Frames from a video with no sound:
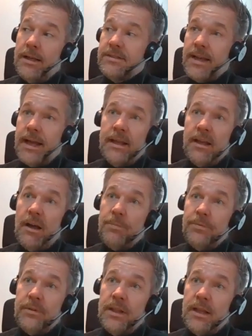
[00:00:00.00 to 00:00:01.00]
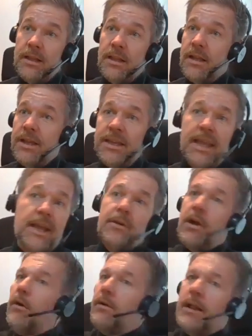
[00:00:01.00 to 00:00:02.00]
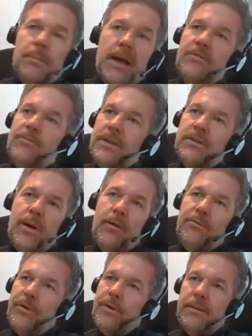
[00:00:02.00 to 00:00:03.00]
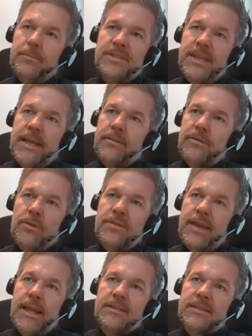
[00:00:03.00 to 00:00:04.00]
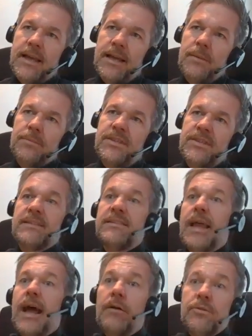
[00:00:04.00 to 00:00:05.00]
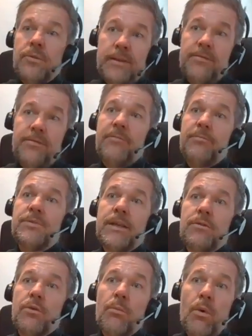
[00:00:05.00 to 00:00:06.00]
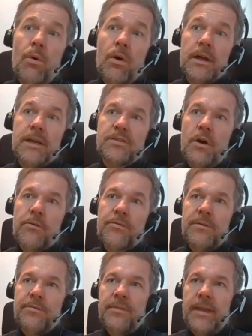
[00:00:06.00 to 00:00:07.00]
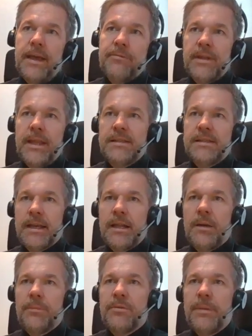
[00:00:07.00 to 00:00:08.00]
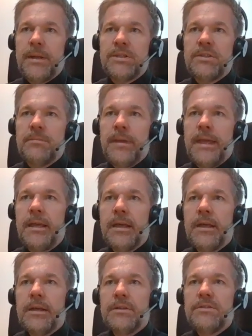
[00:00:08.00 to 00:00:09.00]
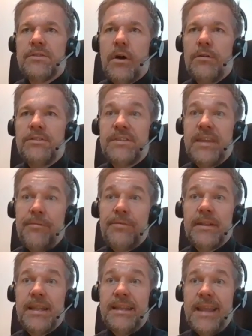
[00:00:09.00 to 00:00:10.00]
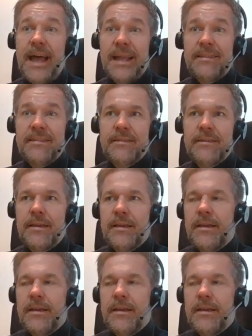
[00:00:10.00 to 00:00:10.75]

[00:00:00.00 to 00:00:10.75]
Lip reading: signing up a year ago, that might have been 12-30% on daily signups. That's now 25% or more is over 50 every day signing up to Pensionbee. So it's definitely that.